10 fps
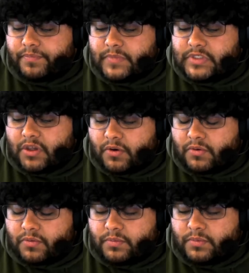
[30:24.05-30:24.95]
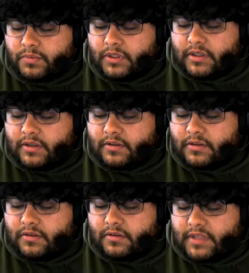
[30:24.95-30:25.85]
So
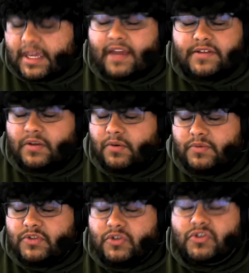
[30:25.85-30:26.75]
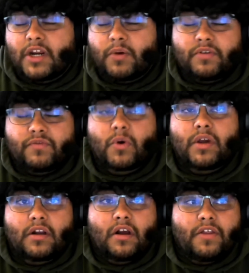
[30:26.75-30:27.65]
to try to avoid
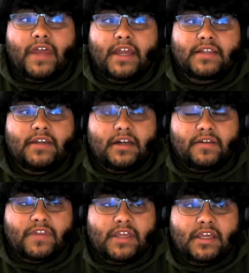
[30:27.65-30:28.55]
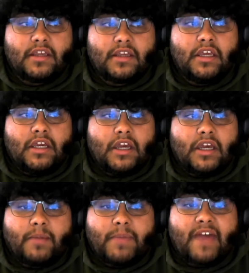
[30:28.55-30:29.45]
all that kind of thing,
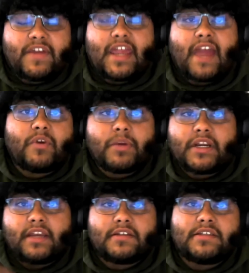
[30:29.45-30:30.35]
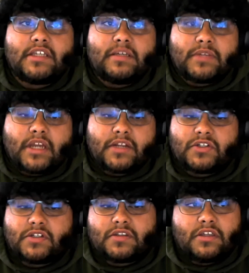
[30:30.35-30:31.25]
having everybody on the team, not
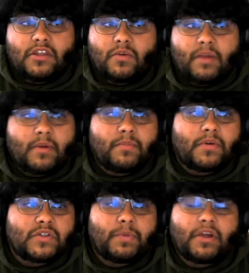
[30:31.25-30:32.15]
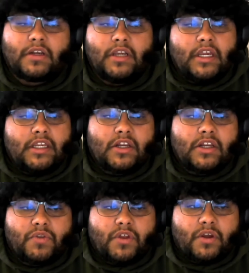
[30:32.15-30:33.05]
just the QA members, but
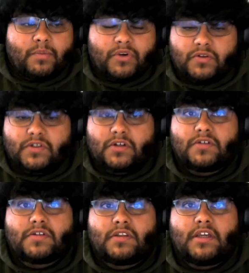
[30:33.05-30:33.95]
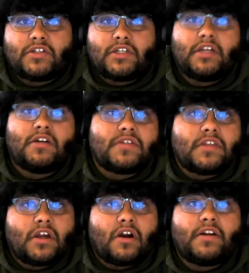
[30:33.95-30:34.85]
the producers and the engineers and
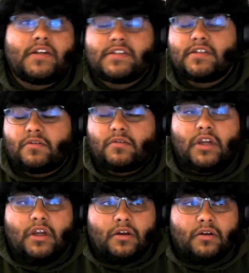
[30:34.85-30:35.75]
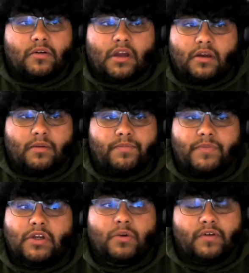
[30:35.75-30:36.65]
the artists and
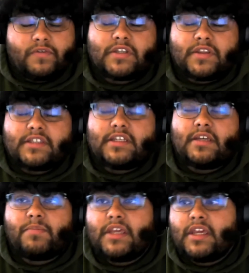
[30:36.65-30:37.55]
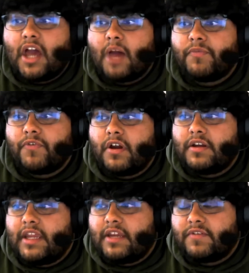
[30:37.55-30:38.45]
whoever's on the team, be
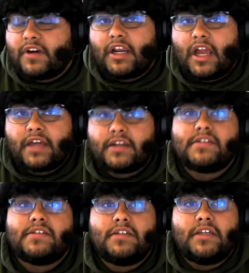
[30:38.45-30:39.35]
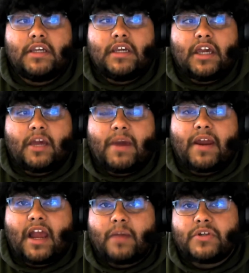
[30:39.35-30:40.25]
upfront and very honest about
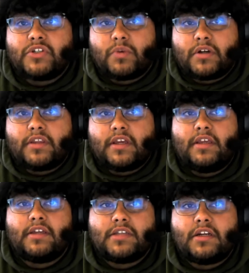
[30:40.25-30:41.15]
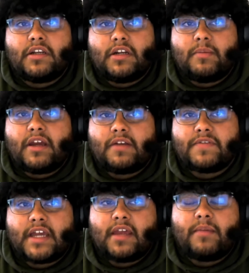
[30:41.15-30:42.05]
how much work they can get done in an amount of
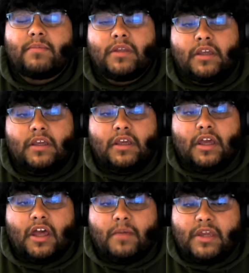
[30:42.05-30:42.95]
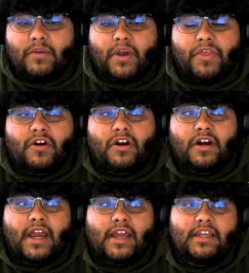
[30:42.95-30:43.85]
time, and whether or
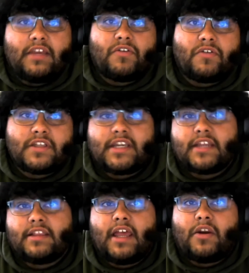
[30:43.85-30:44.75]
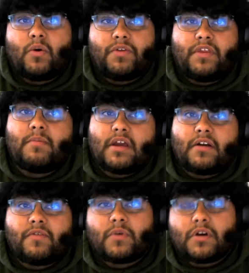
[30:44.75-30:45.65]
not either the deadline or the amount
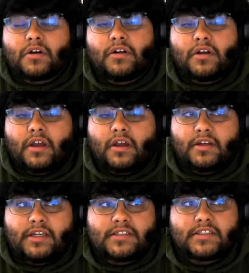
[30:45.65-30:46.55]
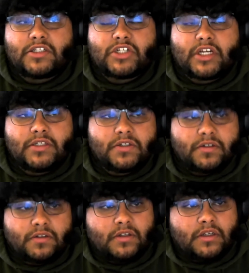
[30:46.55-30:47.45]
of work needs to change.
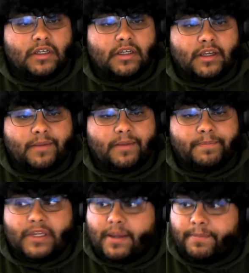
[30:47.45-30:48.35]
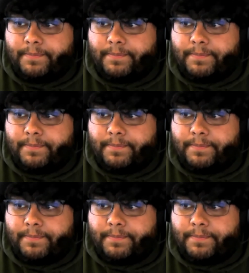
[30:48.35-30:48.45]
But yeah.